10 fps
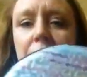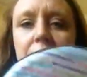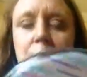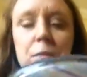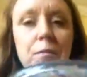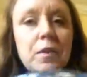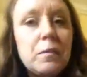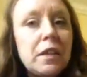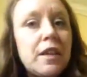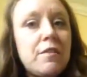I
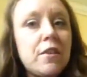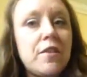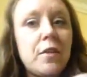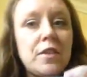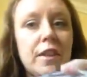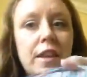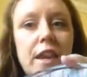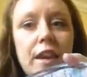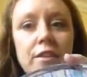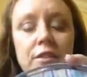believe they're found in the
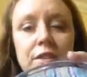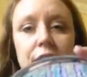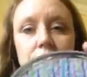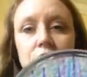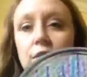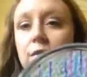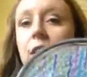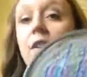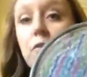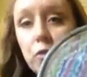candle section
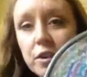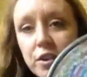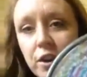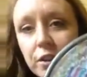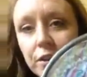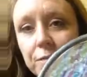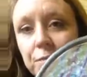for $1.